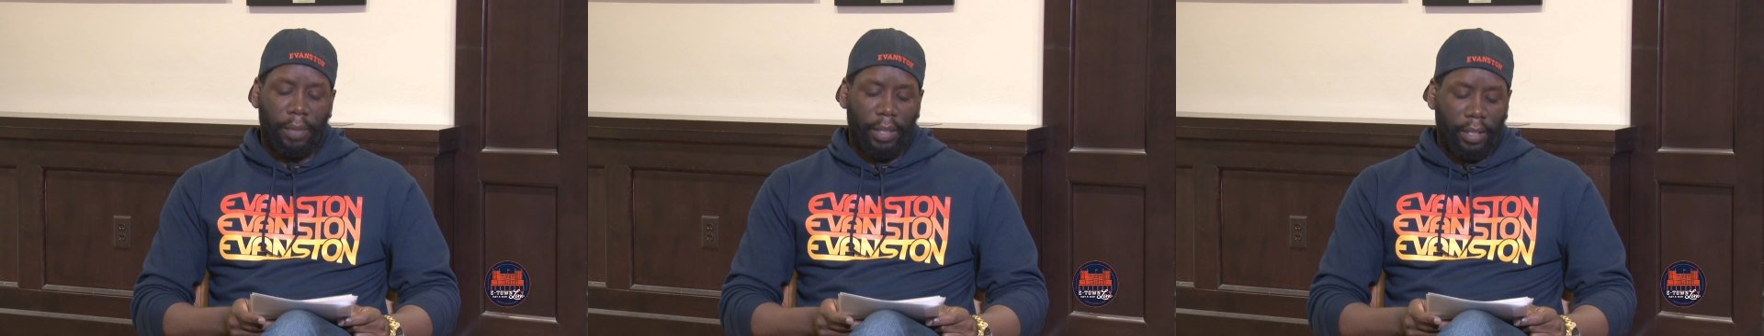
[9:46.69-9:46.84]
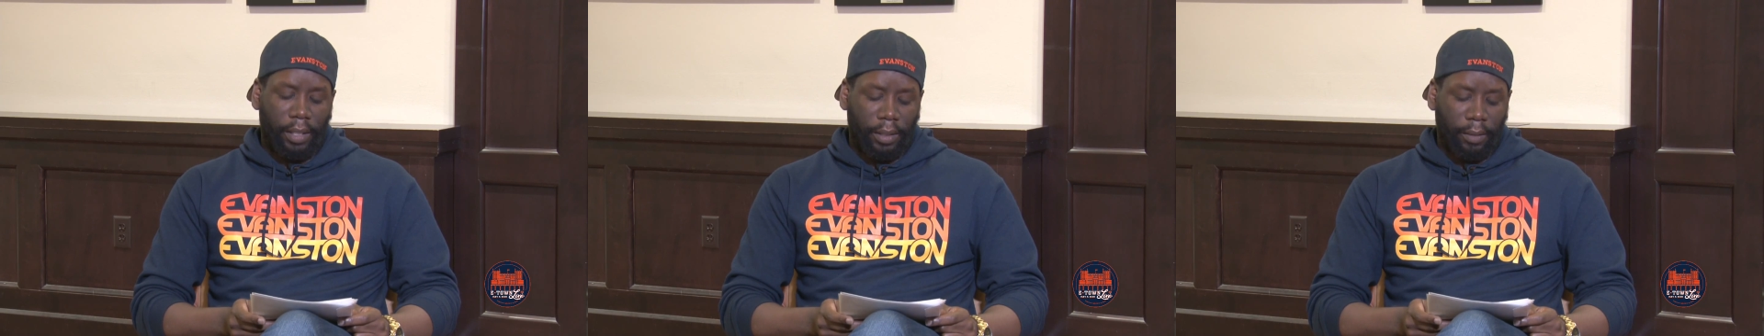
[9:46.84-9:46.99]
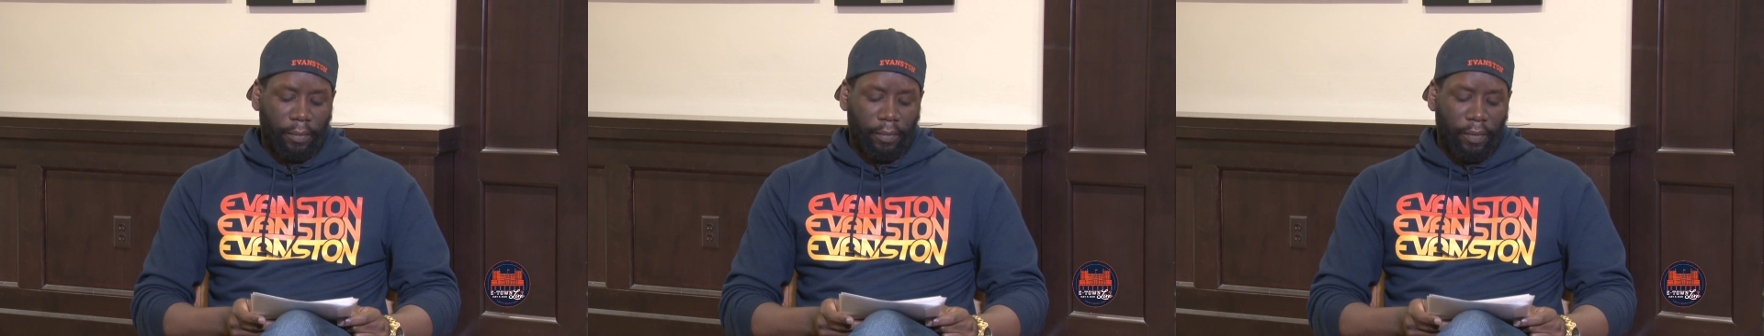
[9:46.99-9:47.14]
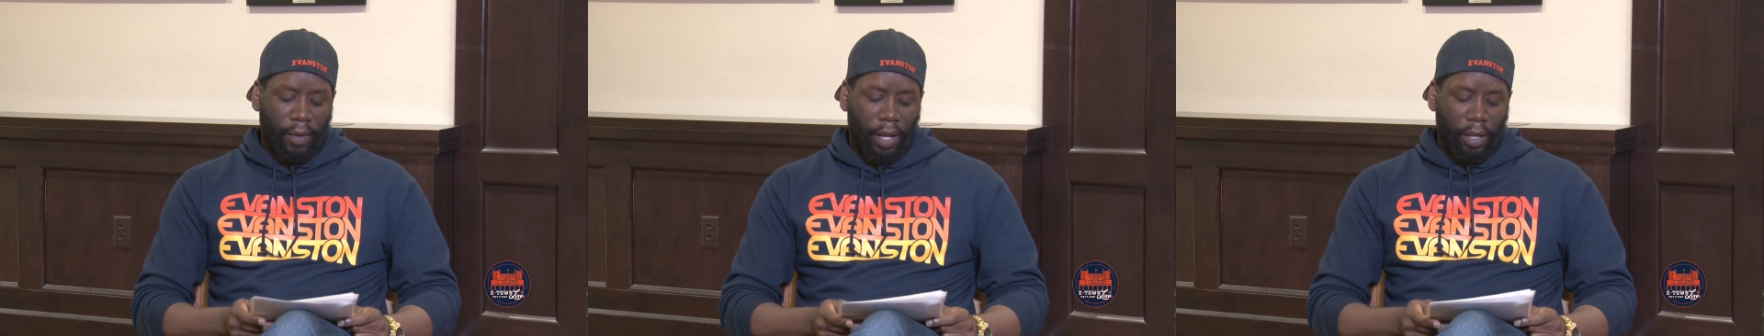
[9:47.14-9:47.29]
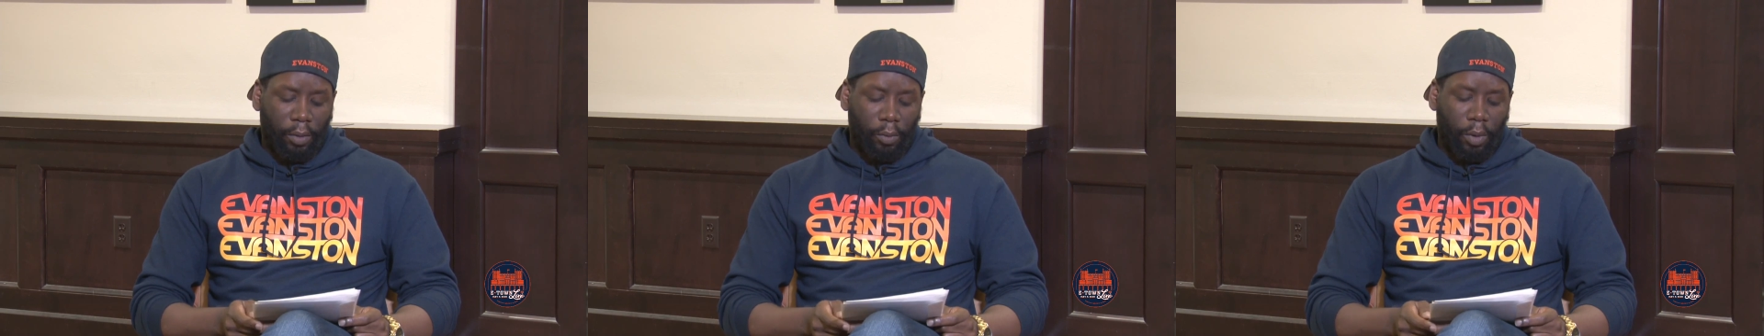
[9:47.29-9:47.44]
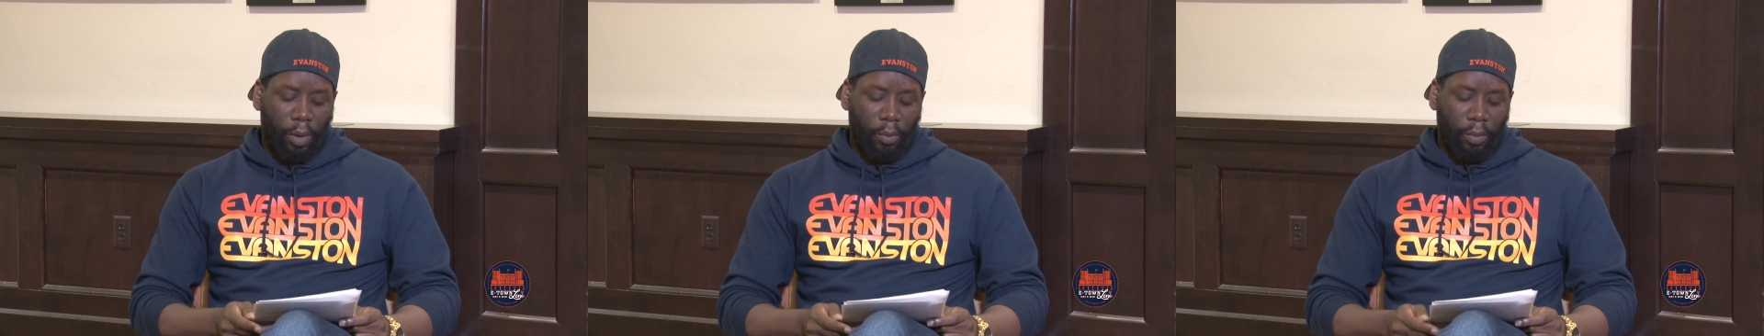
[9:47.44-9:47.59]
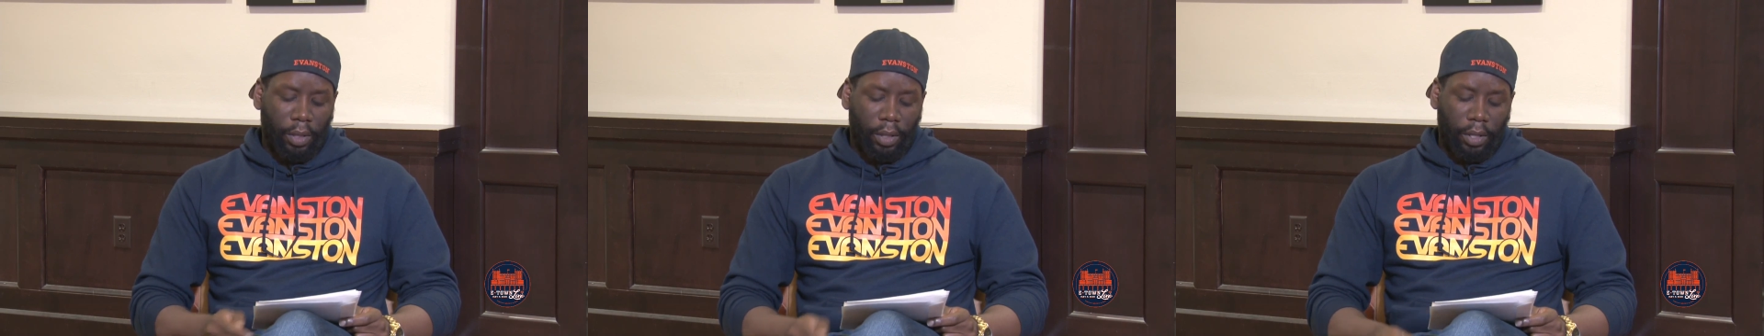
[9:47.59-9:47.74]
be some follow
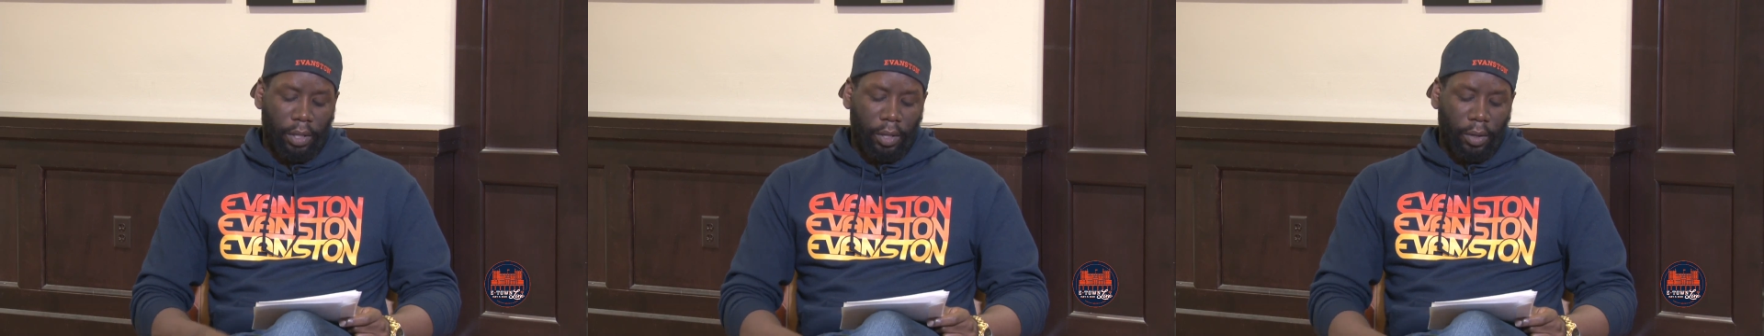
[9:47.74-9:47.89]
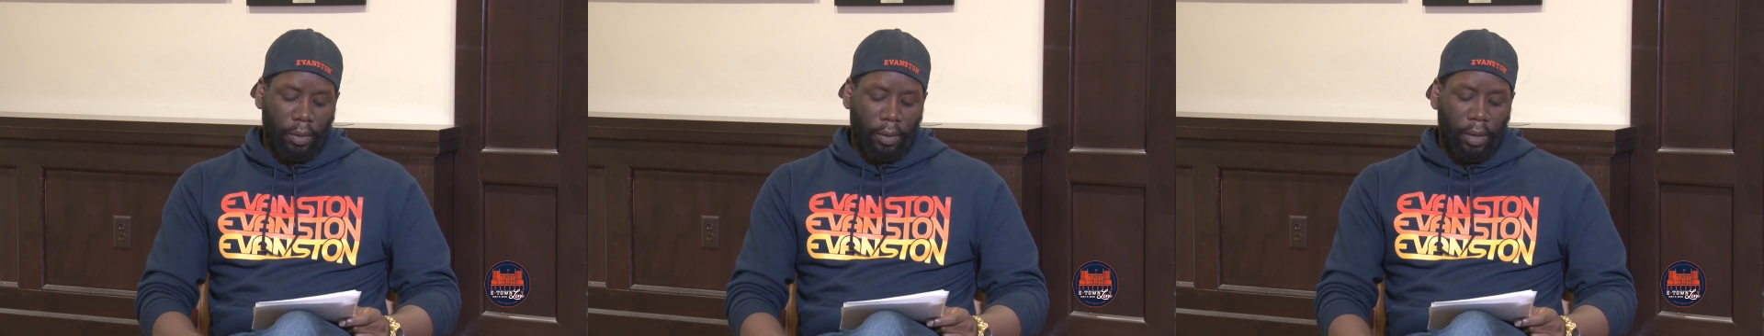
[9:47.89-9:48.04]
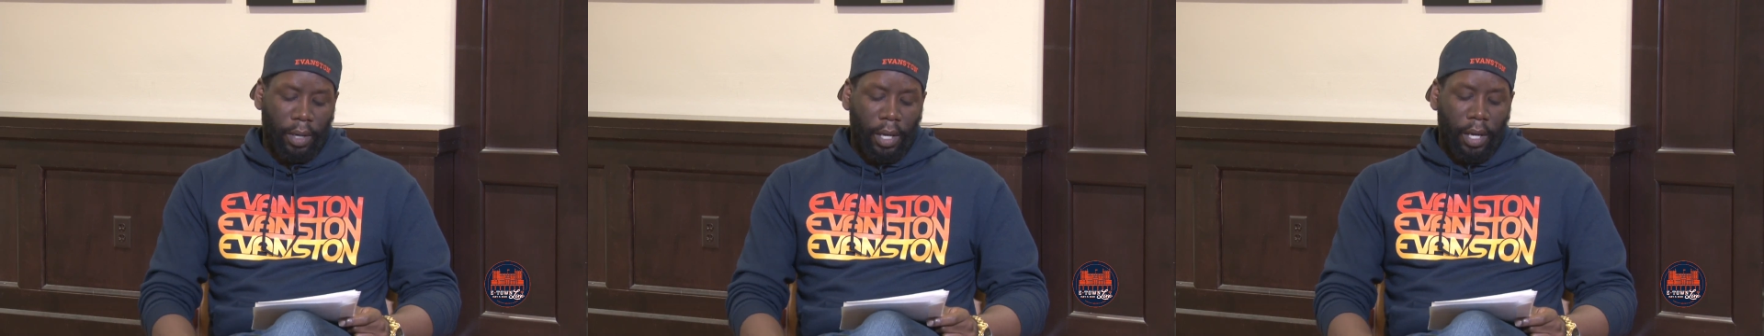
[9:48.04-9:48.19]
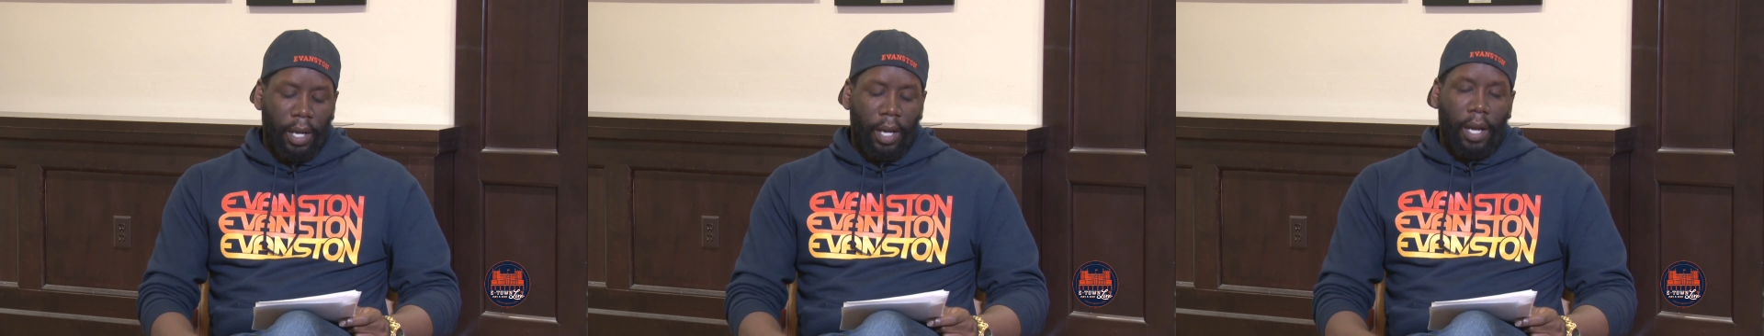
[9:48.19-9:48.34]
up with you.